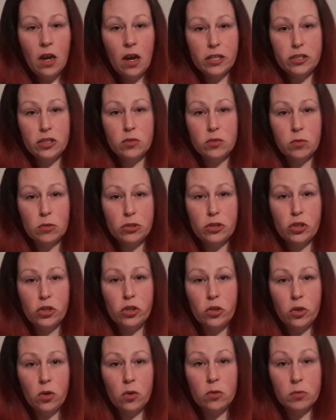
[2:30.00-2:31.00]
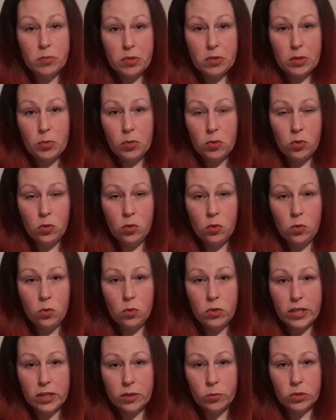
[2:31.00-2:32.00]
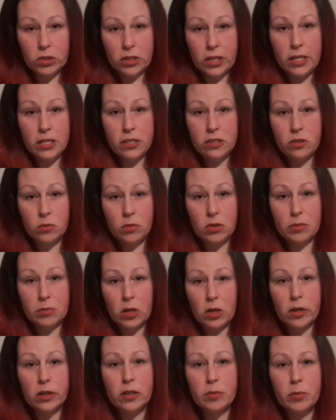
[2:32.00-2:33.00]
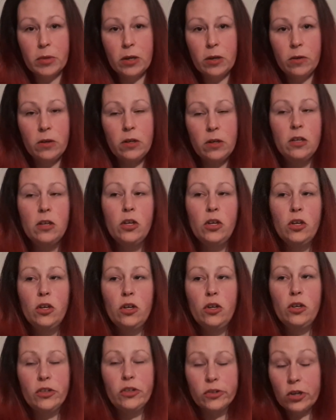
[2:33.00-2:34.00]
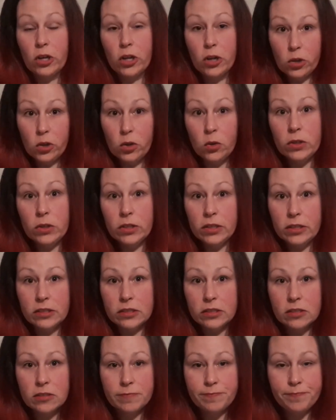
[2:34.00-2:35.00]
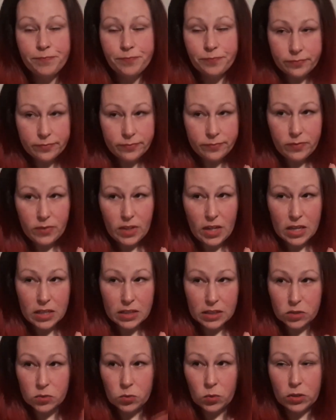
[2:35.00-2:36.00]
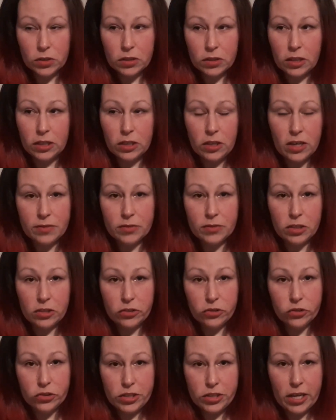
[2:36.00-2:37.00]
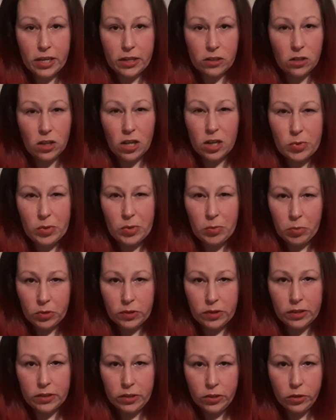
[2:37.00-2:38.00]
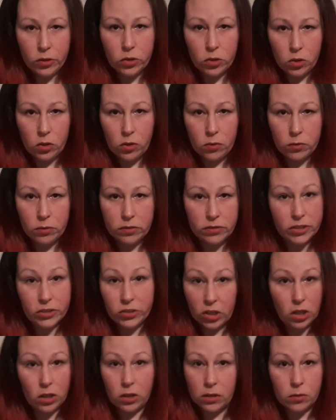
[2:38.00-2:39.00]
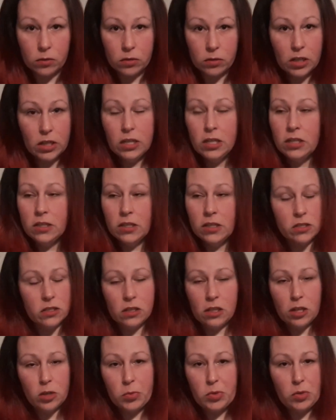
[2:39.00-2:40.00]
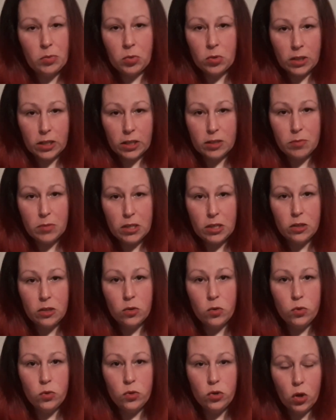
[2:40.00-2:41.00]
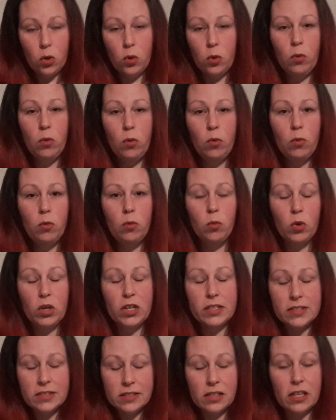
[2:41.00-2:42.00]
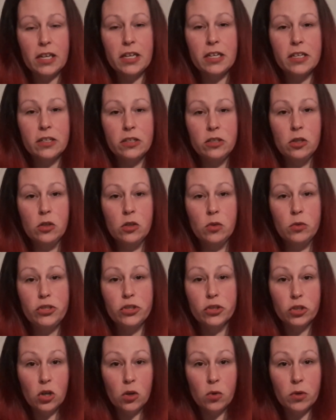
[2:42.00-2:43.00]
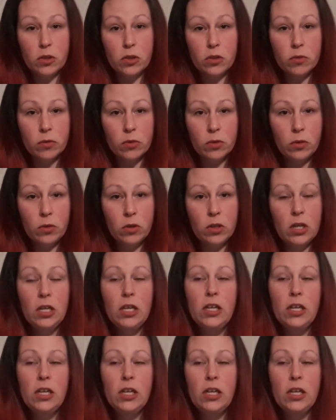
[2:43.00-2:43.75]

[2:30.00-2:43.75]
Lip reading: I just want you to know, the people who can relate to what I'm talking about, you're not alone in this. That's one thing you have to understand. A lot of people think they're alone. They're not alone. There's a lot of people like me who know what it's like and know what you're going through,